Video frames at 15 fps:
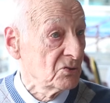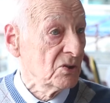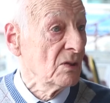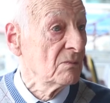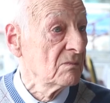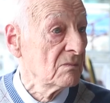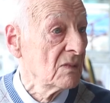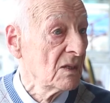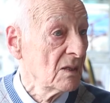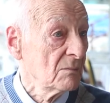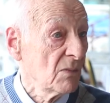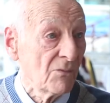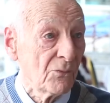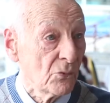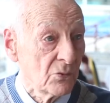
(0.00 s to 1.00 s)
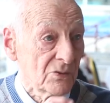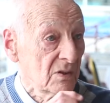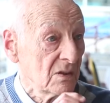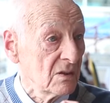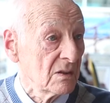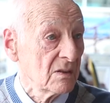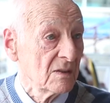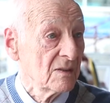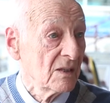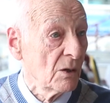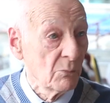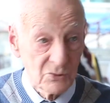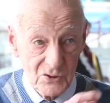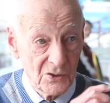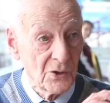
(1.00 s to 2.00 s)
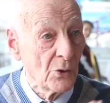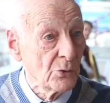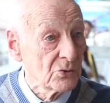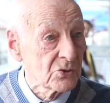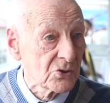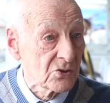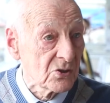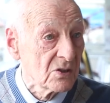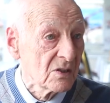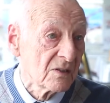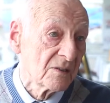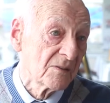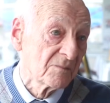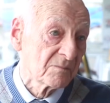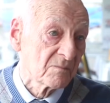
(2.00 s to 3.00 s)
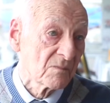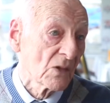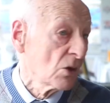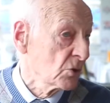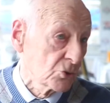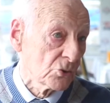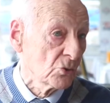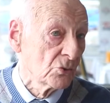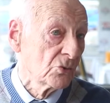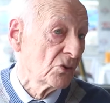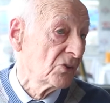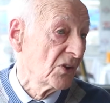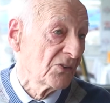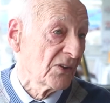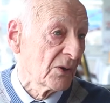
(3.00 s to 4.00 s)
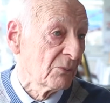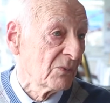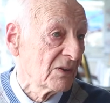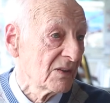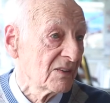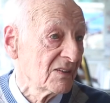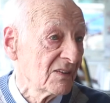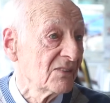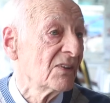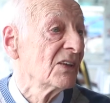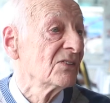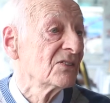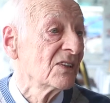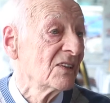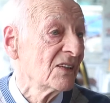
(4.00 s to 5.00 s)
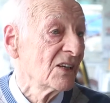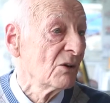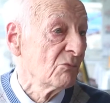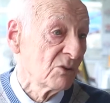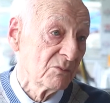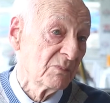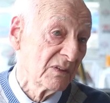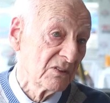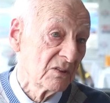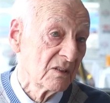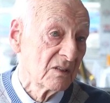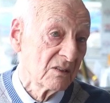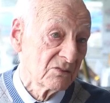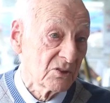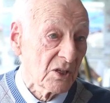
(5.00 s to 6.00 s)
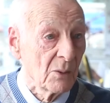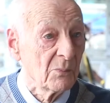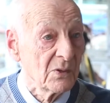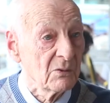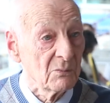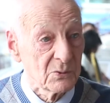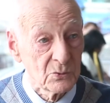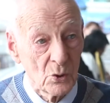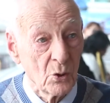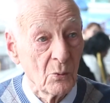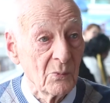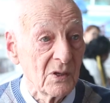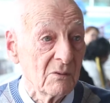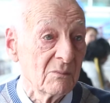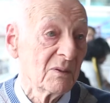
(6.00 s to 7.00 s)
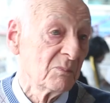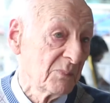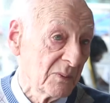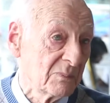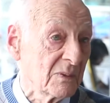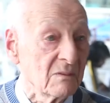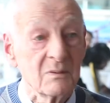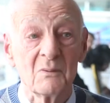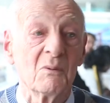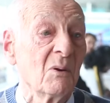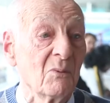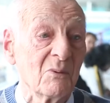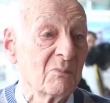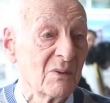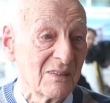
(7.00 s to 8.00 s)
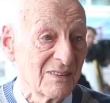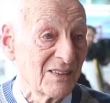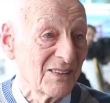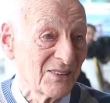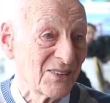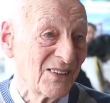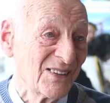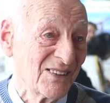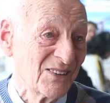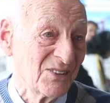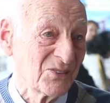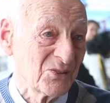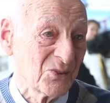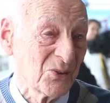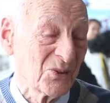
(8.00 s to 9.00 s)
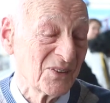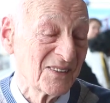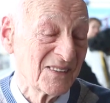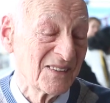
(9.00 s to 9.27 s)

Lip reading: team before it was announced or shown on the thing. That it would be Jimmy, Tommy, it would be people, whoever. So.